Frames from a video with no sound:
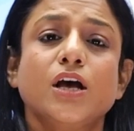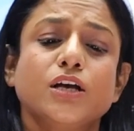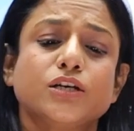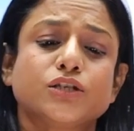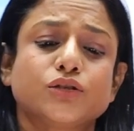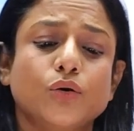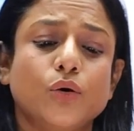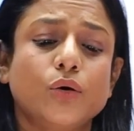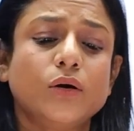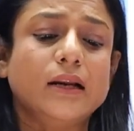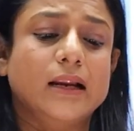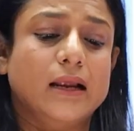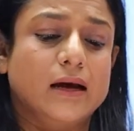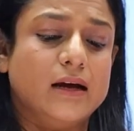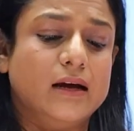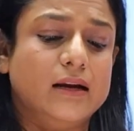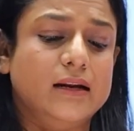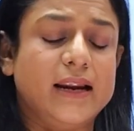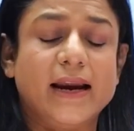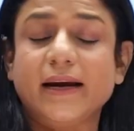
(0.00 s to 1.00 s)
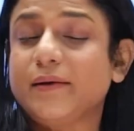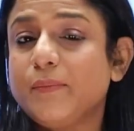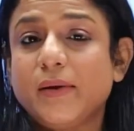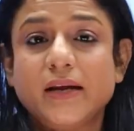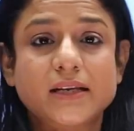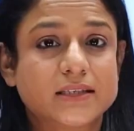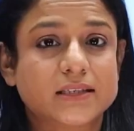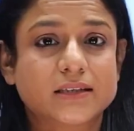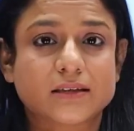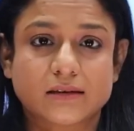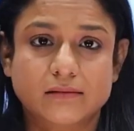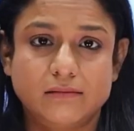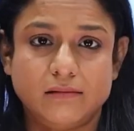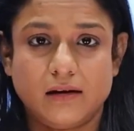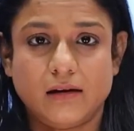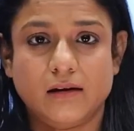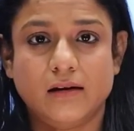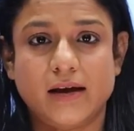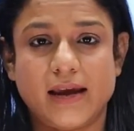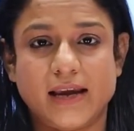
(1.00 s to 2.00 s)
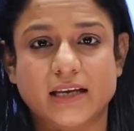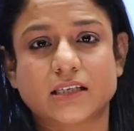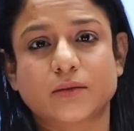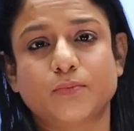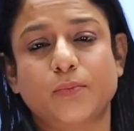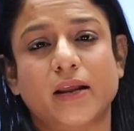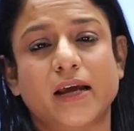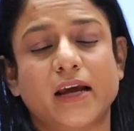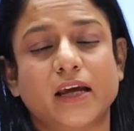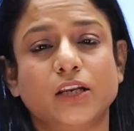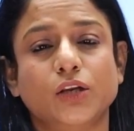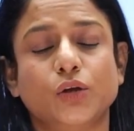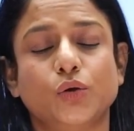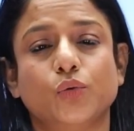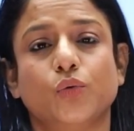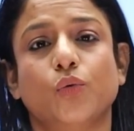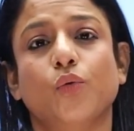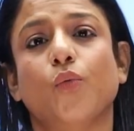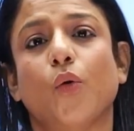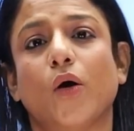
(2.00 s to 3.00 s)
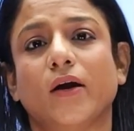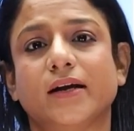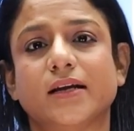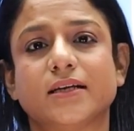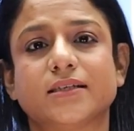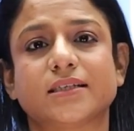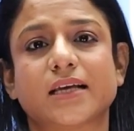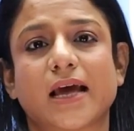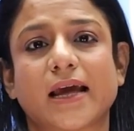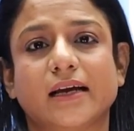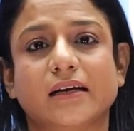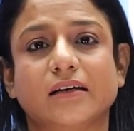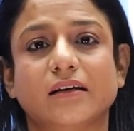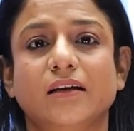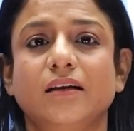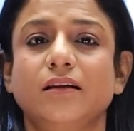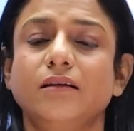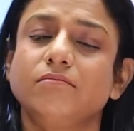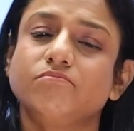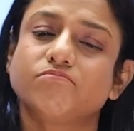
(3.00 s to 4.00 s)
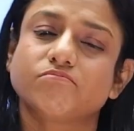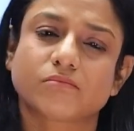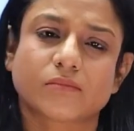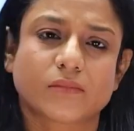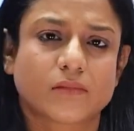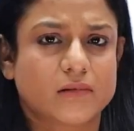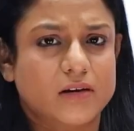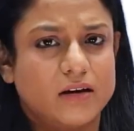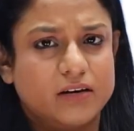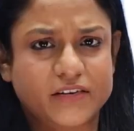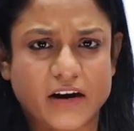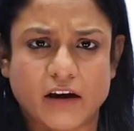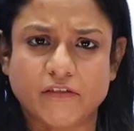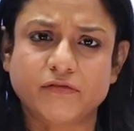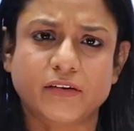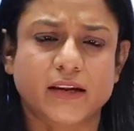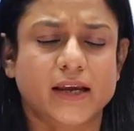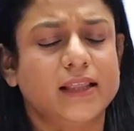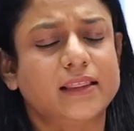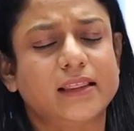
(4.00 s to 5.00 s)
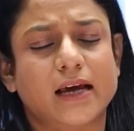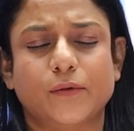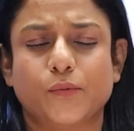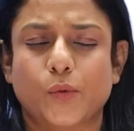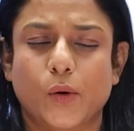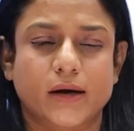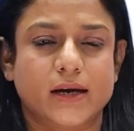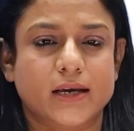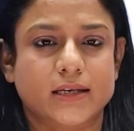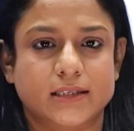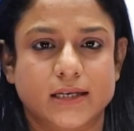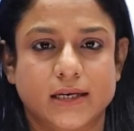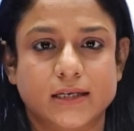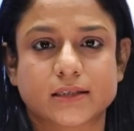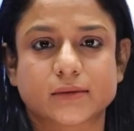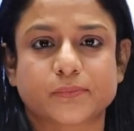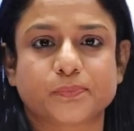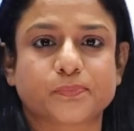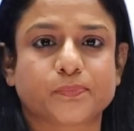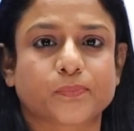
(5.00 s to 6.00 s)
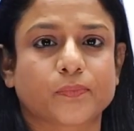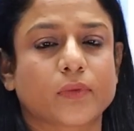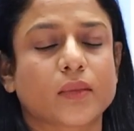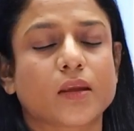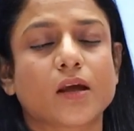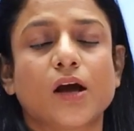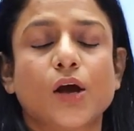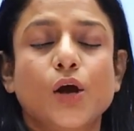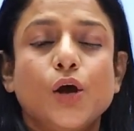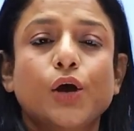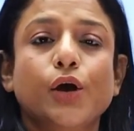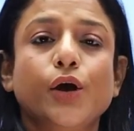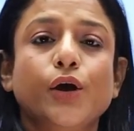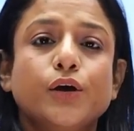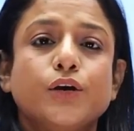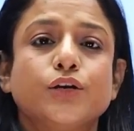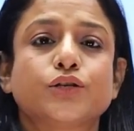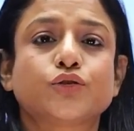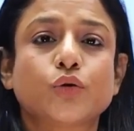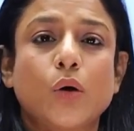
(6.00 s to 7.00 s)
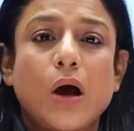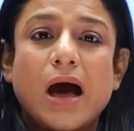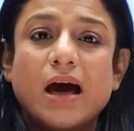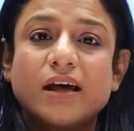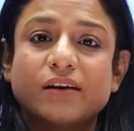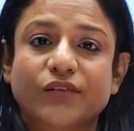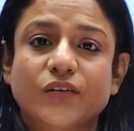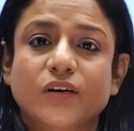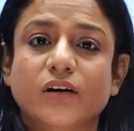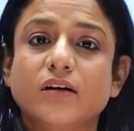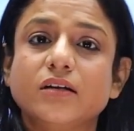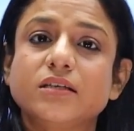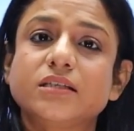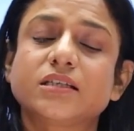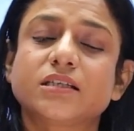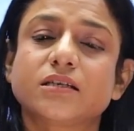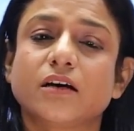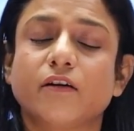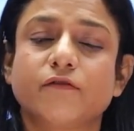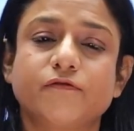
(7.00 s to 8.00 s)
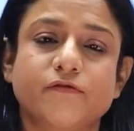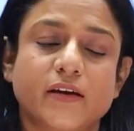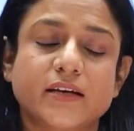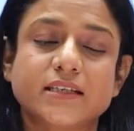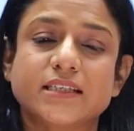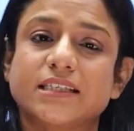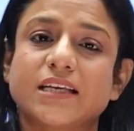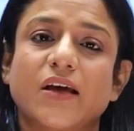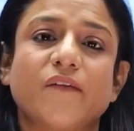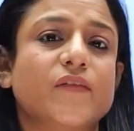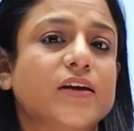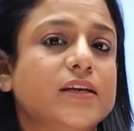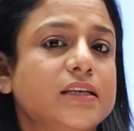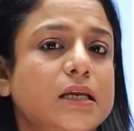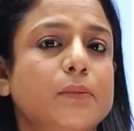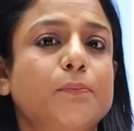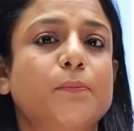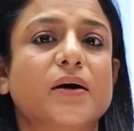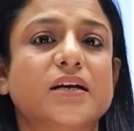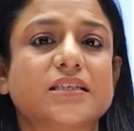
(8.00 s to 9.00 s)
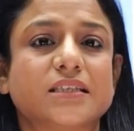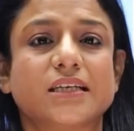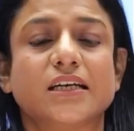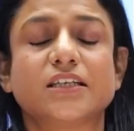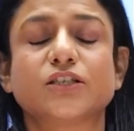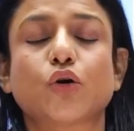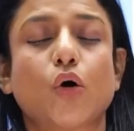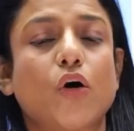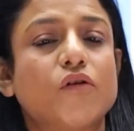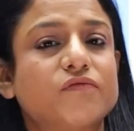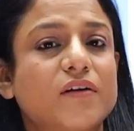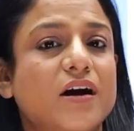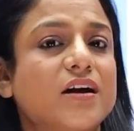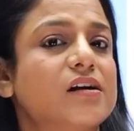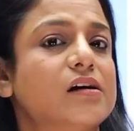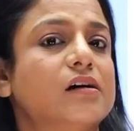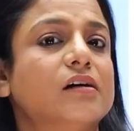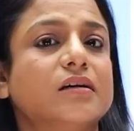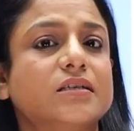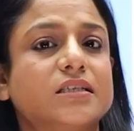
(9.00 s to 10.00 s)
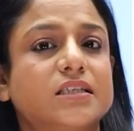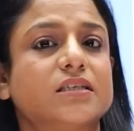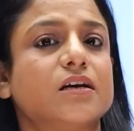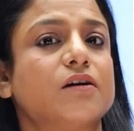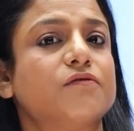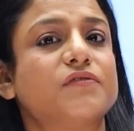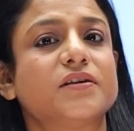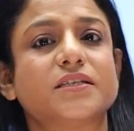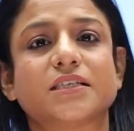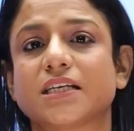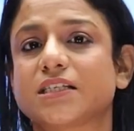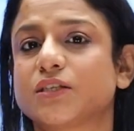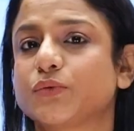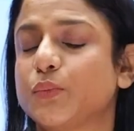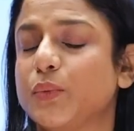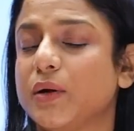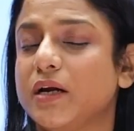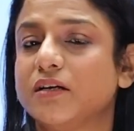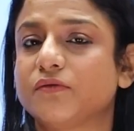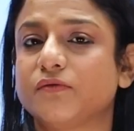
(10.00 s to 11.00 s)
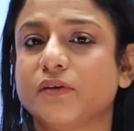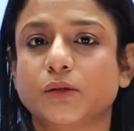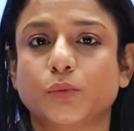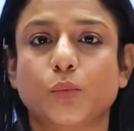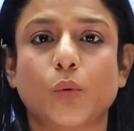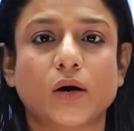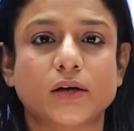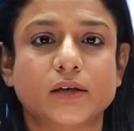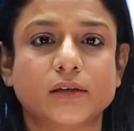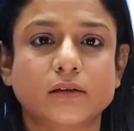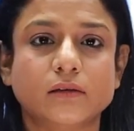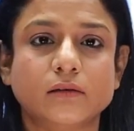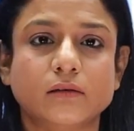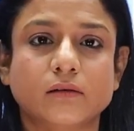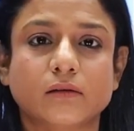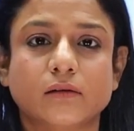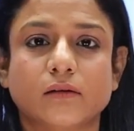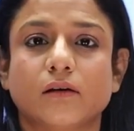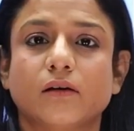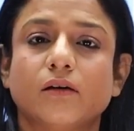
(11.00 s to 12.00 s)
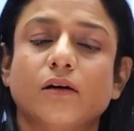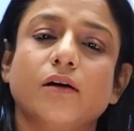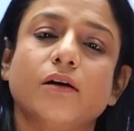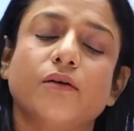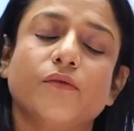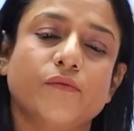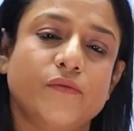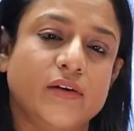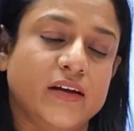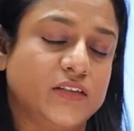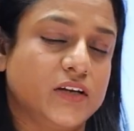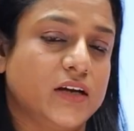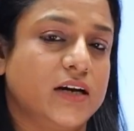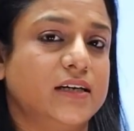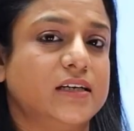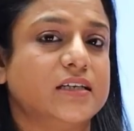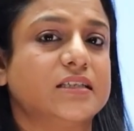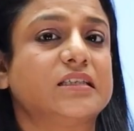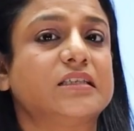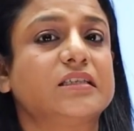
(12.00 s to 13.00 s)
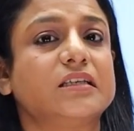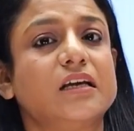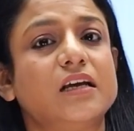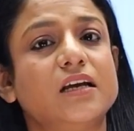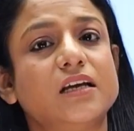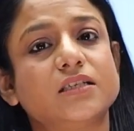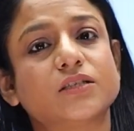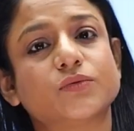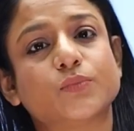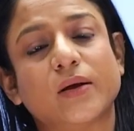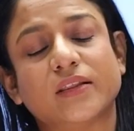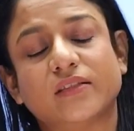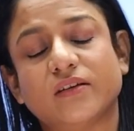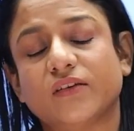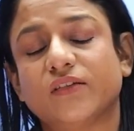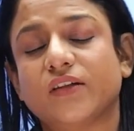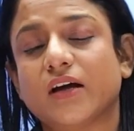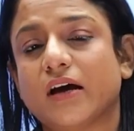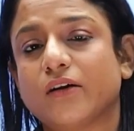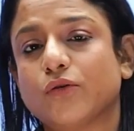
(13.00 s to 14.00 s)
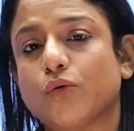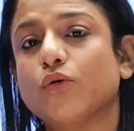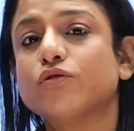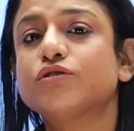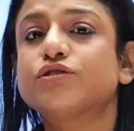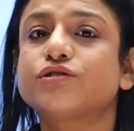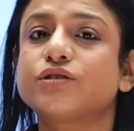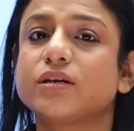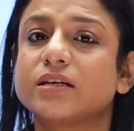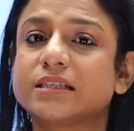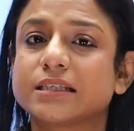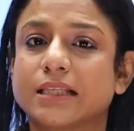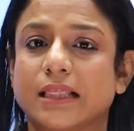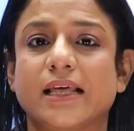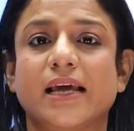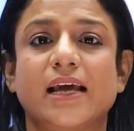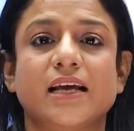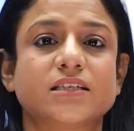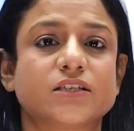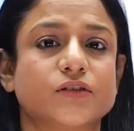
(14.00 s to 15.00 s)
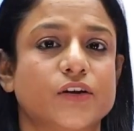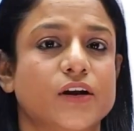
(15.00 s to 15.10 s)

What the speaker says: So let me explain you water cycle roughly, that what is it. So our earth's surface, 70% of our earth's surface is filled with water, whether it is seas, whether they are oceans, lakes,